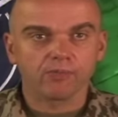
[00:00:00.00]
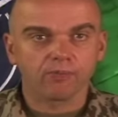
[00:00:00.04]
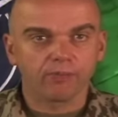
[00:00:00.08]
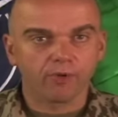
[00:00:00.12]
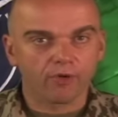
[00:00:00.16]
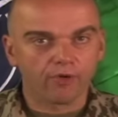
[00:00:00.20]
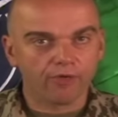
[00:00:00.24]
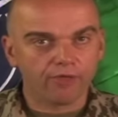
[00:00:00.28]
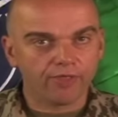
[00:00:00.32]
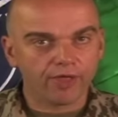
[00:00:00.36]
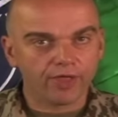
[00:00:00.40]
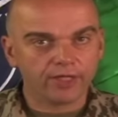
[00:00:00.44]

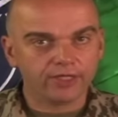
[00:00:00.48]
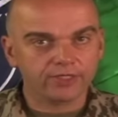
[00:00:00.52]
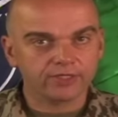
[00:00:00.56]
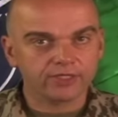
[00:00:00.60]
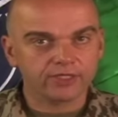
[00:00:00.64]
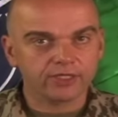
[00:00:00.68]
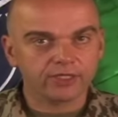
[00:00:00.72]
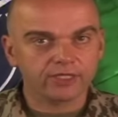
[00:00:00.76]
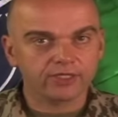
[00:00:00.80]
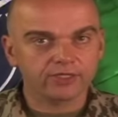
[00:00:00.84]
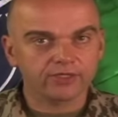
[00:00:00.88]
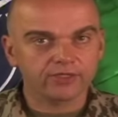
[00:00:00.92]
Both
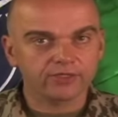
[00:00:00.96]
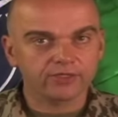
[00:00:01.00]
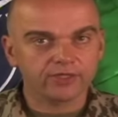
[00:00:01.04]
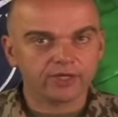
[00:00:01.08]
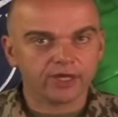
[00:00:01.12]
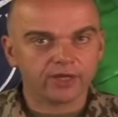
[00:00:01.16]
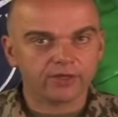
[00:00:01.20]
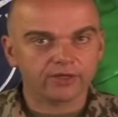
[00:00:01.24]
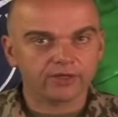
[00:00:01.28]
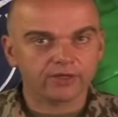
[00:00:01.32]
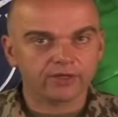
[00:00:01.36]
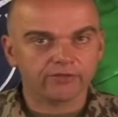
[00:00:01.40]
incidents
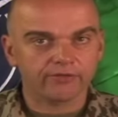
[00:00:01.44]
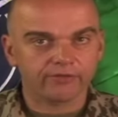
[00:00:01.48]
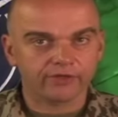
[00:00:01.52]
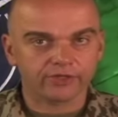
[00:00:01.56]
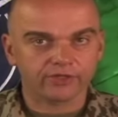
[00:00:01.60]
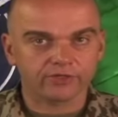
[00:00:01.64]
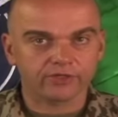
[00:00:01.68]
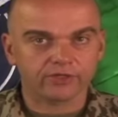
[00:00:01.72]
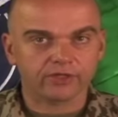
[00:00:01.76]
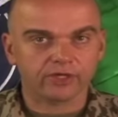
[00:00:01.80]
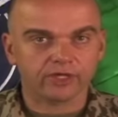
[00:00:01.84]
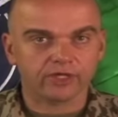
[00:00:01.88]
are under
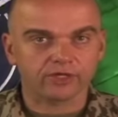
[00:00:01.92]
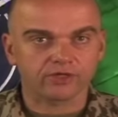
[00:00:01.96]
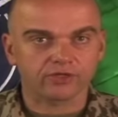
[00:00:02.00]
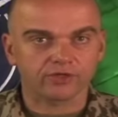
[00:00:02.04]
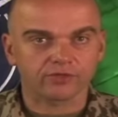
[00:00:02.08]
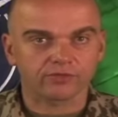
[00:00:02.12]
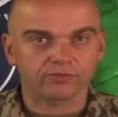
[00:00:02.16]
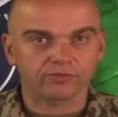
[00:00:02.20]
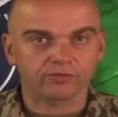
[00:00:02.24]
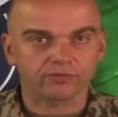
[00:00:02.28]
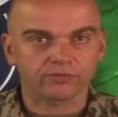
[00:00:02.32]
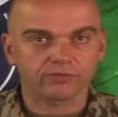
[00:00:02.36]

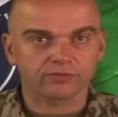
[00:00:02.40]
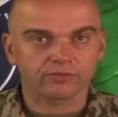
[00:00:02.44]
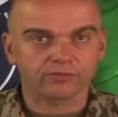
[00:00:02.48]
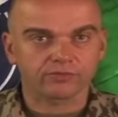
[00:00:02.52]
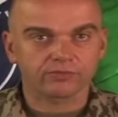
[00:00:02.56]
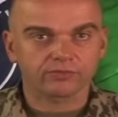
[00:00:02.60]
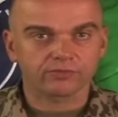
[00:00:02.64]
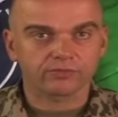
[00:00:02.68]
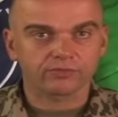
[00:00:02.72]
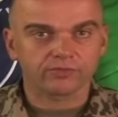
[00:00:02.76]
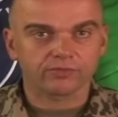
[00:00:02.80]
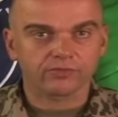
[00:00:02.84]
investigation.
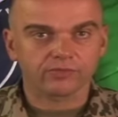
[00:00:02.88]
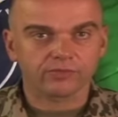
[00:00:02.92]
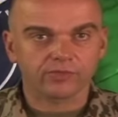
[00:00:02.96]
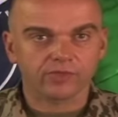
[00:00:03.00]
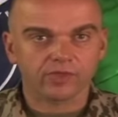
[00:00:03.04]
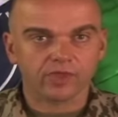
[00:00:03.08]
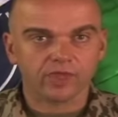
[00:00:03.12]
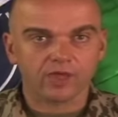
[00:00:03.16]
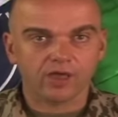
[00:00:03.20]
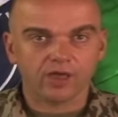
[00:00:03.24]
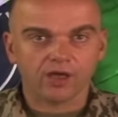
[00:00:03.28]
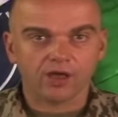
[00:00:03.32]

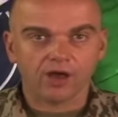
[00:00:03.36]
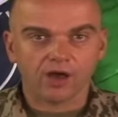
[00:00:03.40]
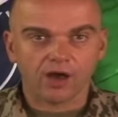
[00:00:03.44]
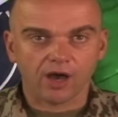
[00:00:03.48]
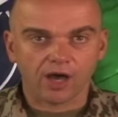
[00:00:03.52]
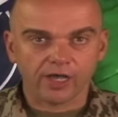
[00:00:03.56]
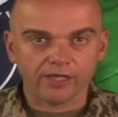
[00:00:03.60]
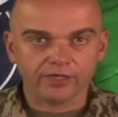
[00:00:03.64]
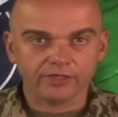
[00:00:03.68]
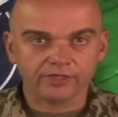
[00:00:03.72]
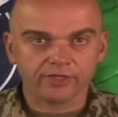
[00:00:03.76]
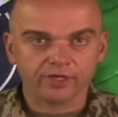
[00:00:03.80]

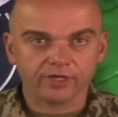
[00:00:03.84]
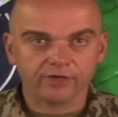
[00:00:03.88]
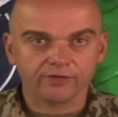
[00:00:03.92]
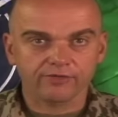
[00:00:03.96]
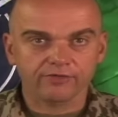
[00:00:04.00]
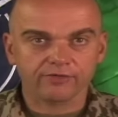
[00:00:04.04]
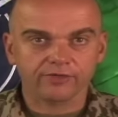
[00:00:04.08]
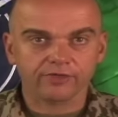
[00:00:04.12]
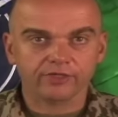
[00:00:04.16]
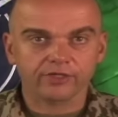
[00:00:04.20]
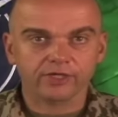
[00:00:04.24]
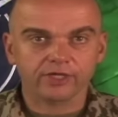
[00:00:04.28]
ISAF
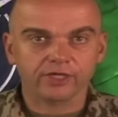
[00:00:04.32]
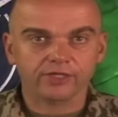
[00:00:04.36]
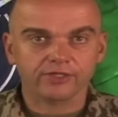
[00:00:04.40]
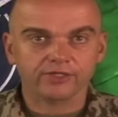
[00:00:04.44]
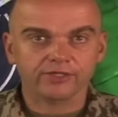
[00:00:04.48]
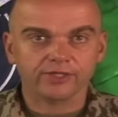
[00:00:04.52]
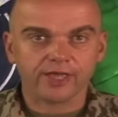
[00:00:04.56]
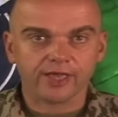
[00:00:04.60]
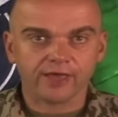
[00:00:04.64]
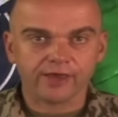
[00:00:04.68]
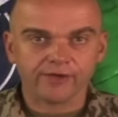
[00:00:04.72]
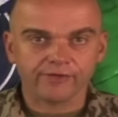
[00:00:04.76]

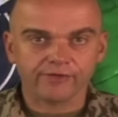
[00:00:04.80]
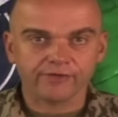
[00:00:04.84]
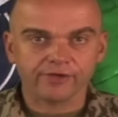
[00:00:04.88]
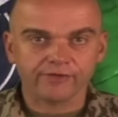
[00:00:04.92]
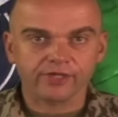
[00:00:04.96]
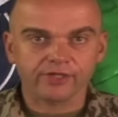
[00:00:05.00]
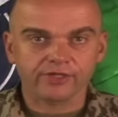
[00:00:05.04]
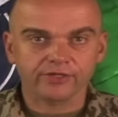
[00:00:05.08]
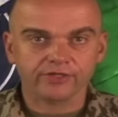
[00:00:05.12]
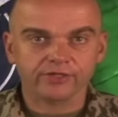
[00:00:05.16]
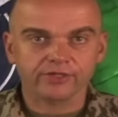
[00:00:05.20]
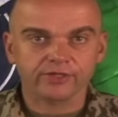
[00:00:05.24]
takes
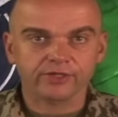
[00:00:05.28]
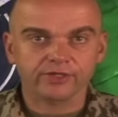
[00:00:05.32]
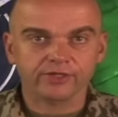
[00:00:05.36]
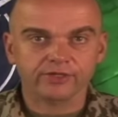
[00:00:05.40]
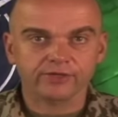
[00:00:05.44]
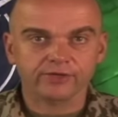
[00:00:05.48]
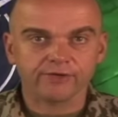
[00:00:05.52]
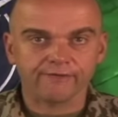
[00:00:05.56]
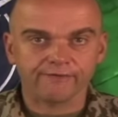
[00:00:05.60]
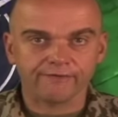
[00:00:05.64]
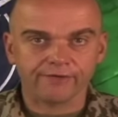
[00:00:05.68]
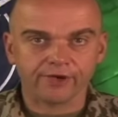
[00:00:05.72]
every
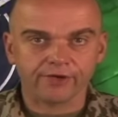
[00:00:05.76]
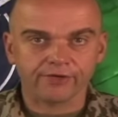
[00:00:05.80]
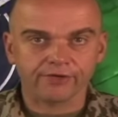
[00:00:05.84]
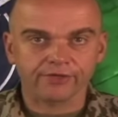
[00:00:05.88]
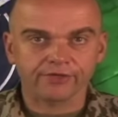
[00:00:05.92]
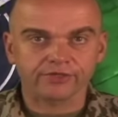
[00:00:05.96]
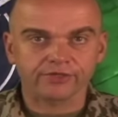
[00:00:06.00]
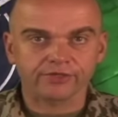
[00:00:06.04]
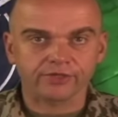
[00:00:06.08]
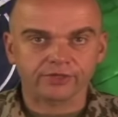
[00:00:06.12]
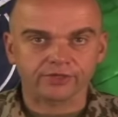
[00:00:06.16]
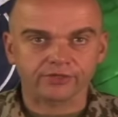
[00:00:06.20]
incident very
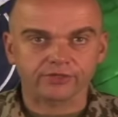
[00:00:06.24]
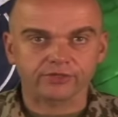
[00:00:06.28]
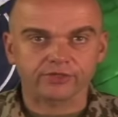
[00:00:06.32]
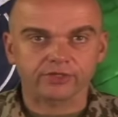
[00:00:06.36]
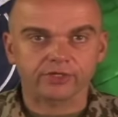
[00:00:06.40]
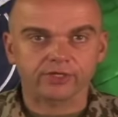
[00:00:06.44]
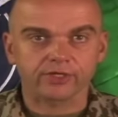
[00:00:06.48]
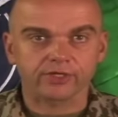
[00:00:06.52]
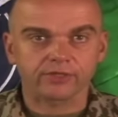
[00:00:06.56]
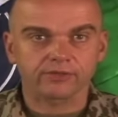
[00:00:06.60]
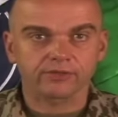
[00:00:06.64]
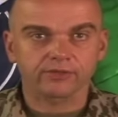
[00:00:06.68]

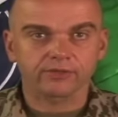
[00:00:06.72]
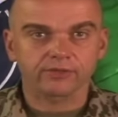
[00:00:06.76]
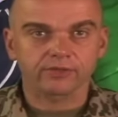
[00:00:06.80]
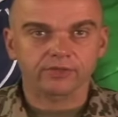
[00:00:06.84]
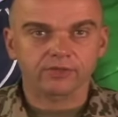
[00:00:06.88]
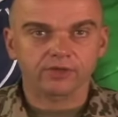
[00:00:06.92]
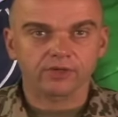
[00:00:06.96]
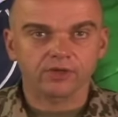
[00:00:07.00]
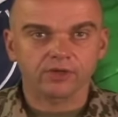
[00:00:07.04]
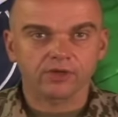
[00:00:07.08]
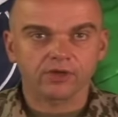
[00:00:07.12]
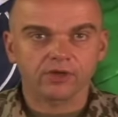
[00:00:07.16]
seriously.
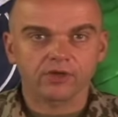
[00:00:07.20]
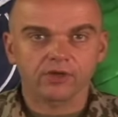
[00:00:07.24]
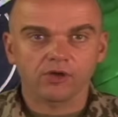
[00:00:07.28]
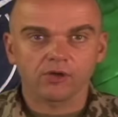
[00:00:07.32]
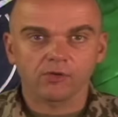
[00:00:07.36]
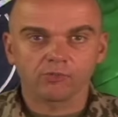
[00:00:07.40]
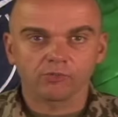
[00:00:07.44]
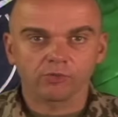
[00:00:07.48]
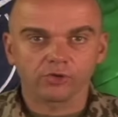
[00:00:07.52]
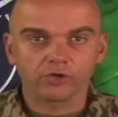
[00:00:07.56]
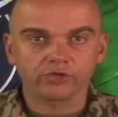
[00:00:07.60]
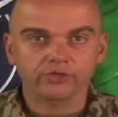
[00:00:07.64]

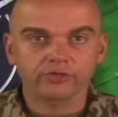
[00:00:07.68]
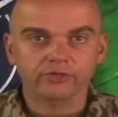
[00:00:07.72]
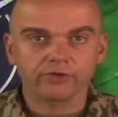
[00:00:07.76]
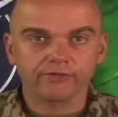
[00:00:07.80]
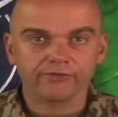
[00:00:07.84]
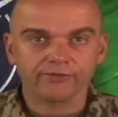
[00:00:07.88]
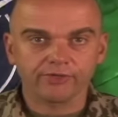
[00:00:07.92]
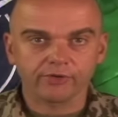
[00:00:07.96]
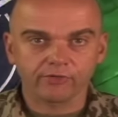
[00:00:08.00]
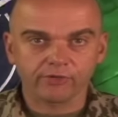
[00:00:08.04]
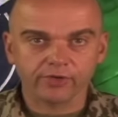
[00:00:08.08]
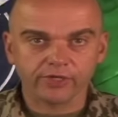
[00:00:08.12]
Most
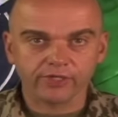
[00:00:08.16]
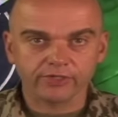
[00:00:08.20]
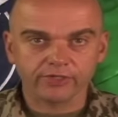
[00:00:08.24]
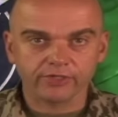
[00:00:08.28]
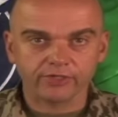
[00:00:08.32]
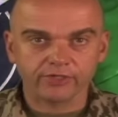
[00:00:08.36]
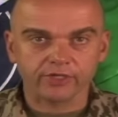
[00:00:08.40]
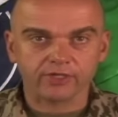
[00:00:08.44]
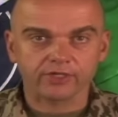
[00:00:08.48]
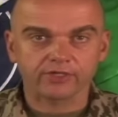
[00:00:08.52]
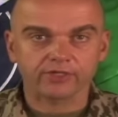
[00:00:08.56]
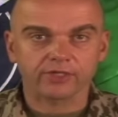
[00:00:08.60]
of the
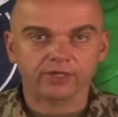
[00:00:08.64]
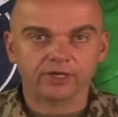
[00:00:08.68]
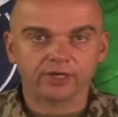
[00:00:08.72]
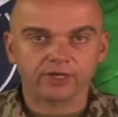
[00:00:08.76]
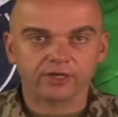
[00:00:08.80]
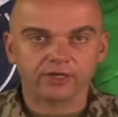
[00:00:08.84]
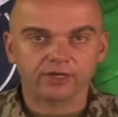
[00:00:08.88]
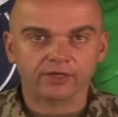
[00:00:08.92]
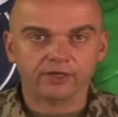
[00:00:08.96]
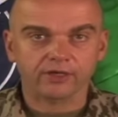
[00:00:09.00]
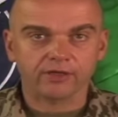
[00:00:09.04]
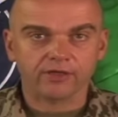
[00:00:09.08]
recent
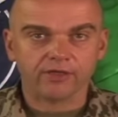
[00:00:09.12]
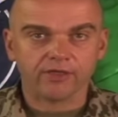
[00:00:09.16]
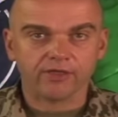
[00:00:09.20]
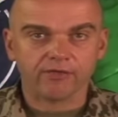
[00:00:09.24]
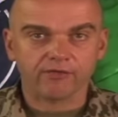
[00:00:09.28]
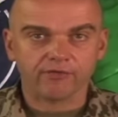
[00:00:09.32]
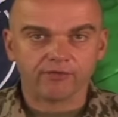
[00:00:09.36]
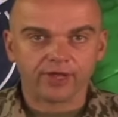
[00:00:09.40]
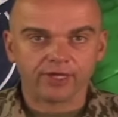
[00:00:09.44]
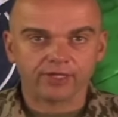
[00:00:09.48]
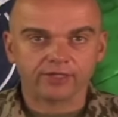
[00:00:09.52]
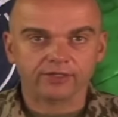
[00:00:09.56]
insider
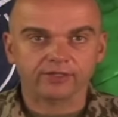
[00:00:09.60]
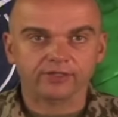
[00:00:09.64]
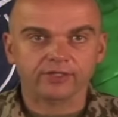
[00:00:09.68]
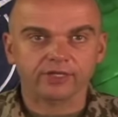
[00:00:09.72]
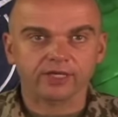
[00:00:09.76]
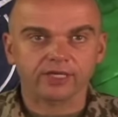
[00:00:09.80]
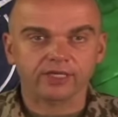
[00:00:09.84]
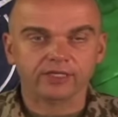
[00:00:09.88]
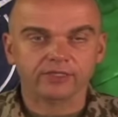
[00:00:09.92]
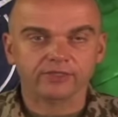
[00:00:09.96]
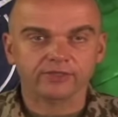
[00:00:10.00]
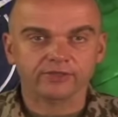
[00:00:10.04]
threat
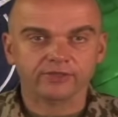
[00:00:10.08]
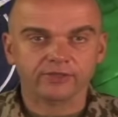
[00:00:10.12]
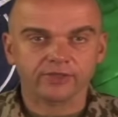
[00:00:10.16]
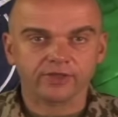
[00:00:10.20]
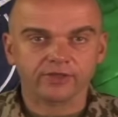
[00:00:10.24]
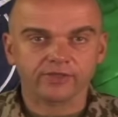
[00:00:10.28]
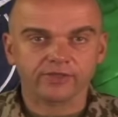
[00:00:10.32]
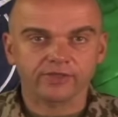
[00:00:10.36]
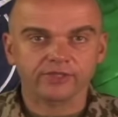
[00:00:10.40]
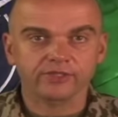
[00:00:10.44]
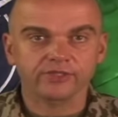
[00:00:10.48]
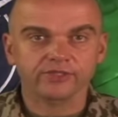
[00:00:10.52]
attacks
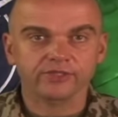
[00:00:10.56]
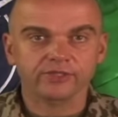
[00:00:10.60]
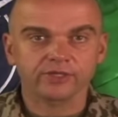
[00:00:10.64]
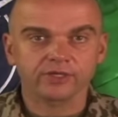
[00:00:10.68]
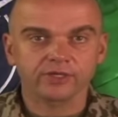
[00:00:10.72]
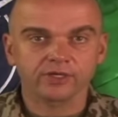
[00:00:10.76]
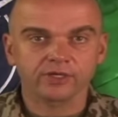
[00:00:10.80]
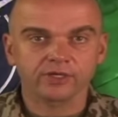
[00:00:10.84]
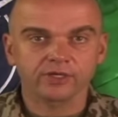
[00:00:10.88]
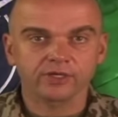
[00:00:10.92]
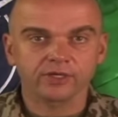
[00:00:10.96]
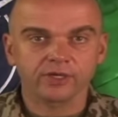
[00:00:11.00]
this
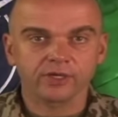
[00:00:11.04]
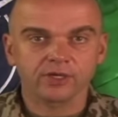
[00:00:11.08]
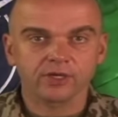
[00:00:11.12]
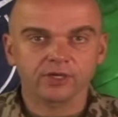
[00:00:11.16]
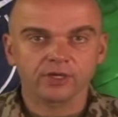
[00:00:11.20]
year